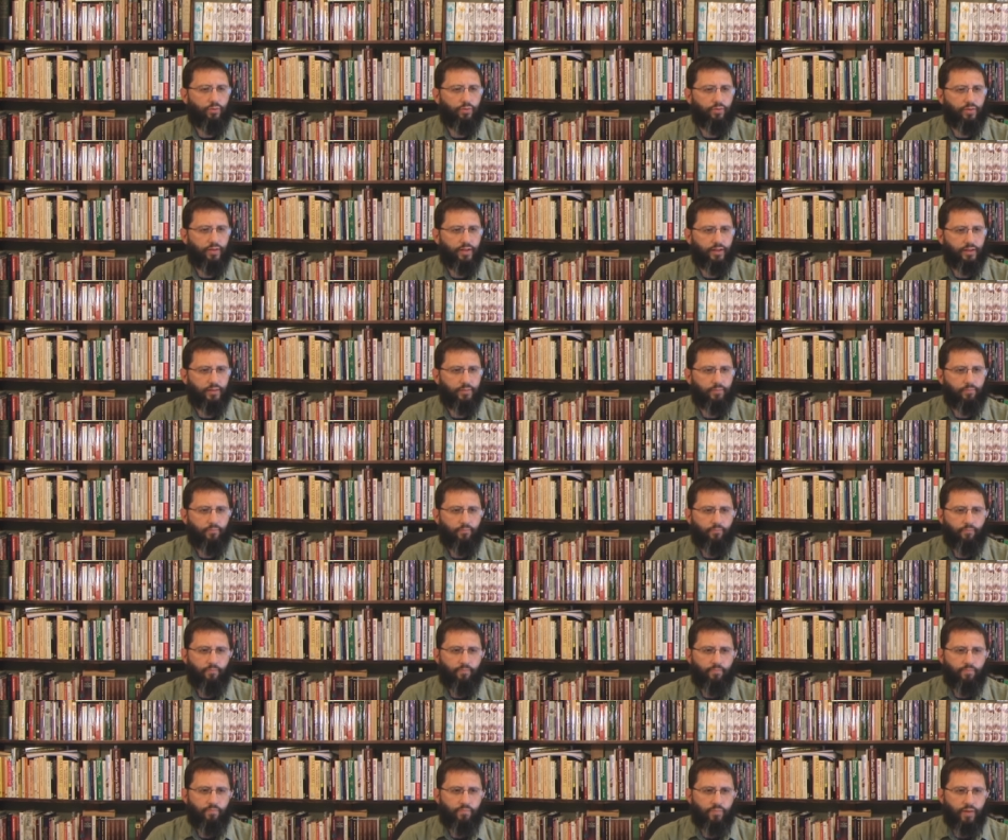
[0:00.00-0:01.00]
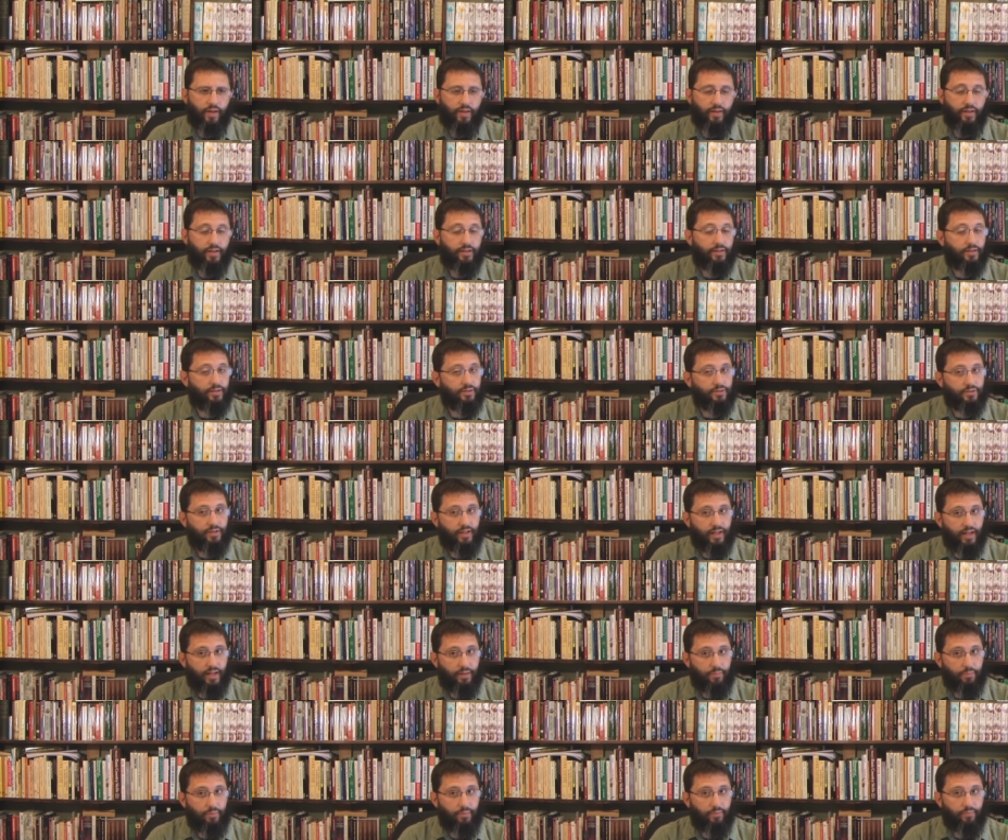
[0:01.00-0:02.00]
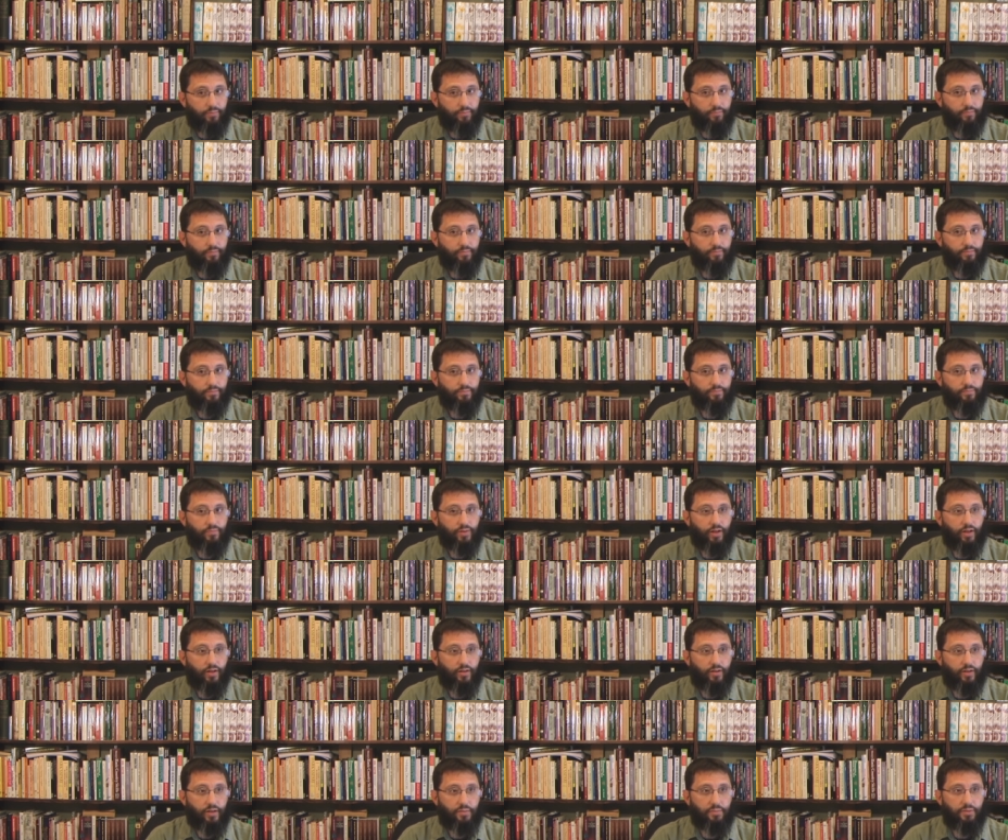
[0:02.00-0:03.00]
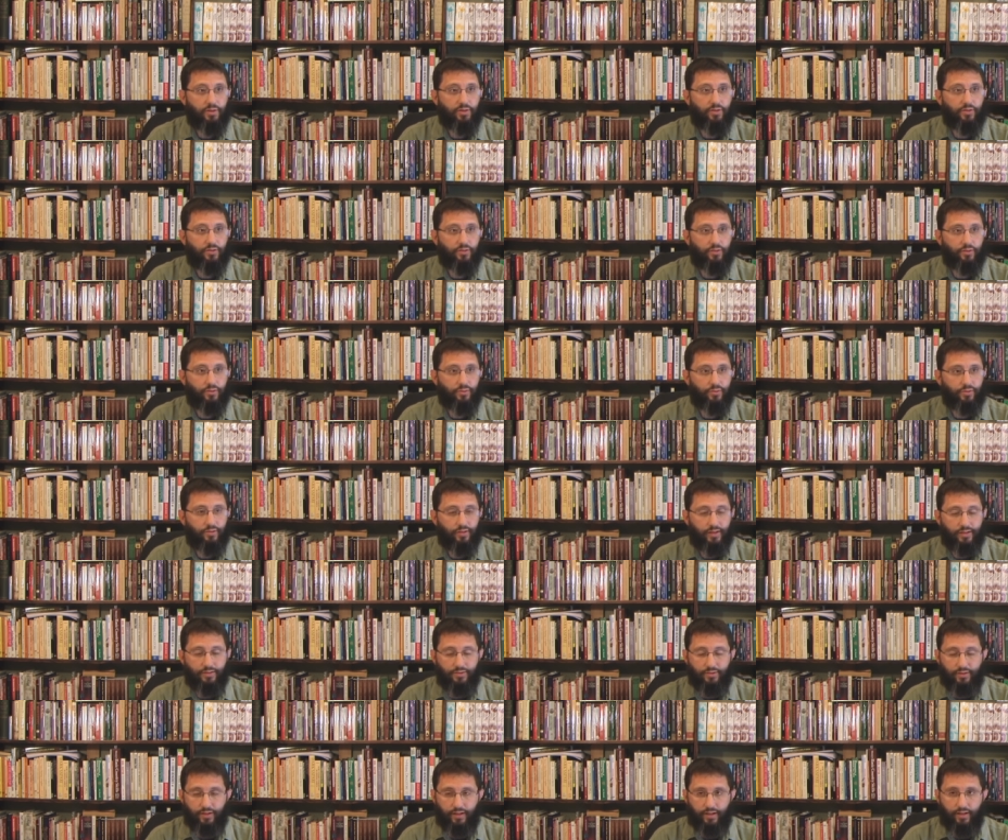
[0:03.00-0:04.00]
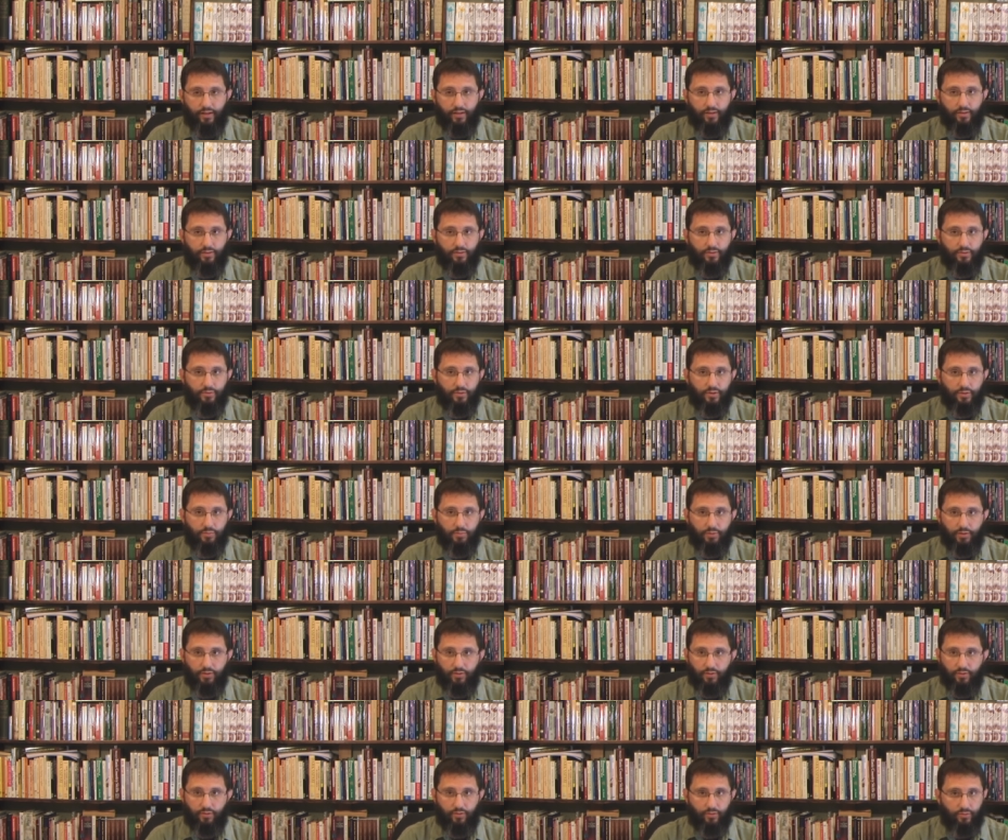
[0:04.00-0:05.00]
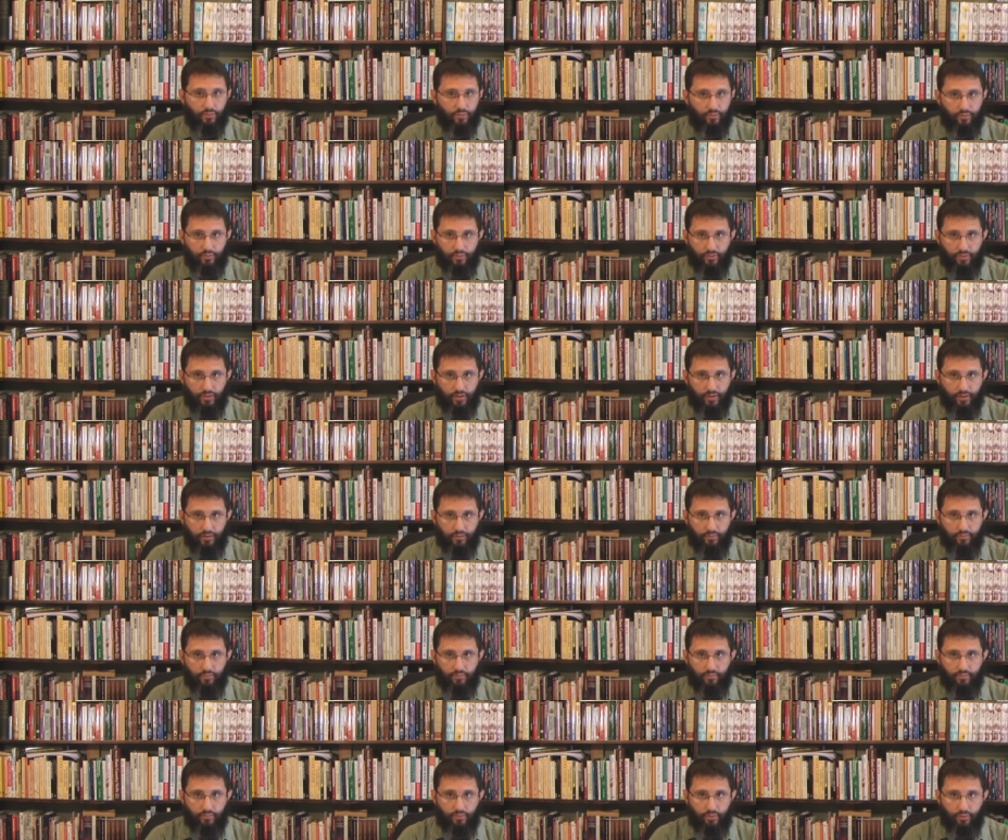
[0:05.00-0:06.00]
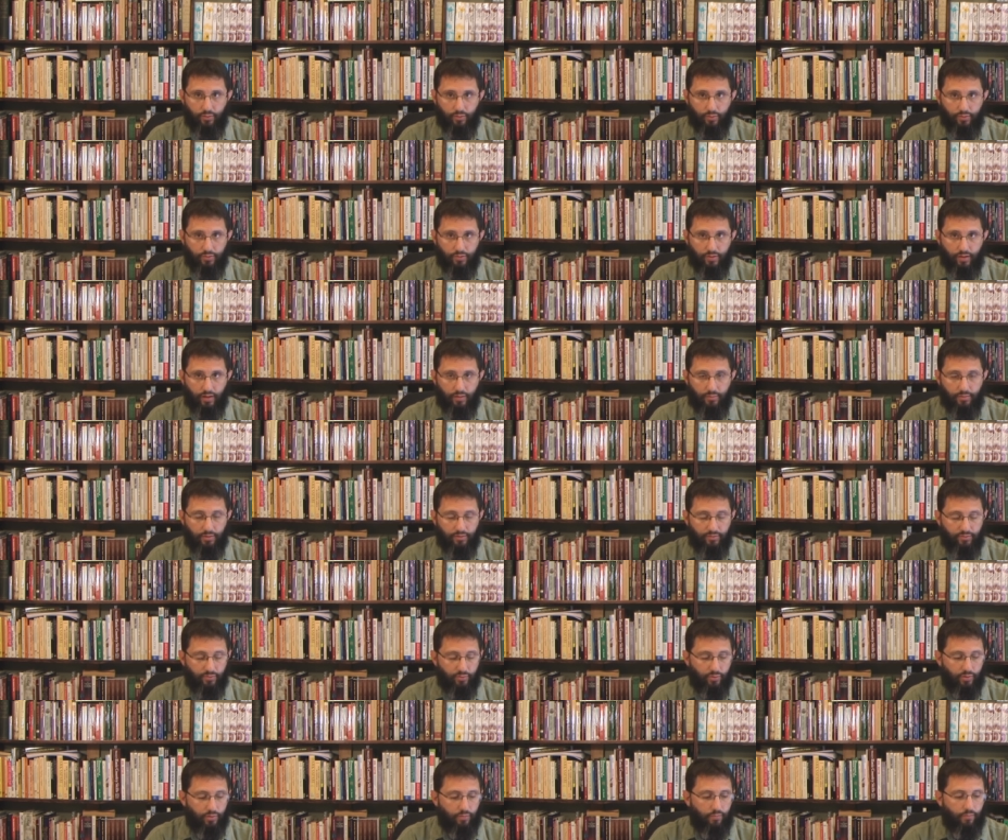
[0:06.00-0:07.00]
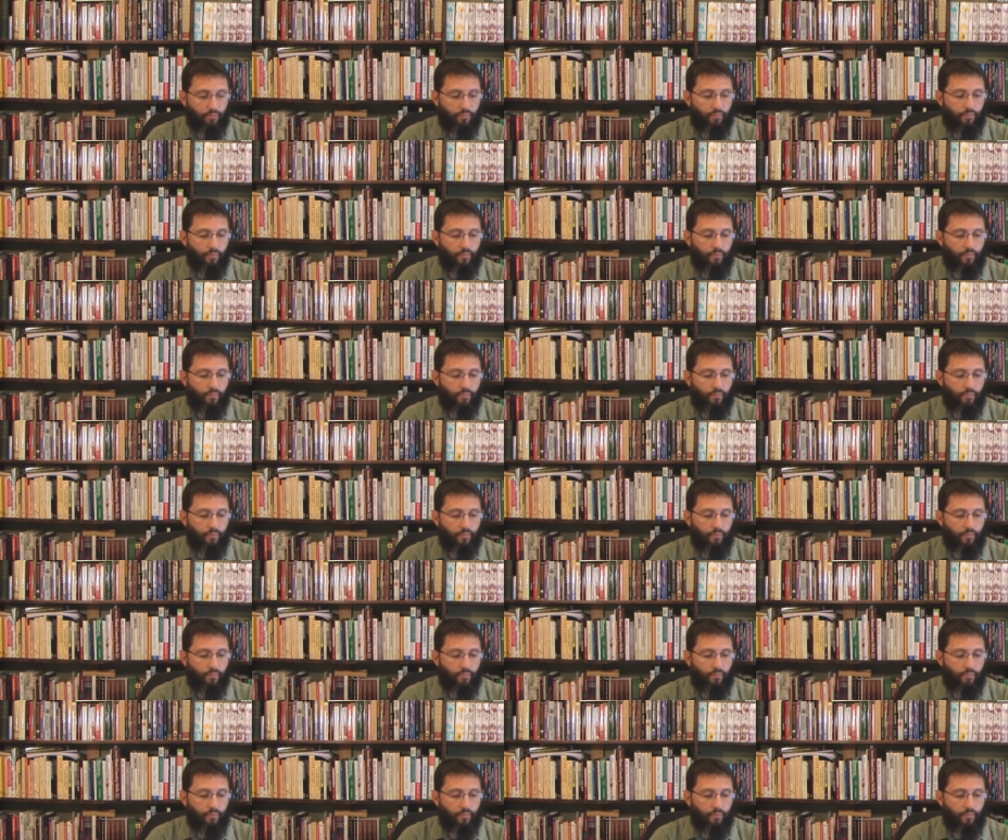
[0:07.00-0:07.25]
whole thing. And then it doesn't happen, not because the Lord's let you down, it's just because it's not the Lord's timing for it.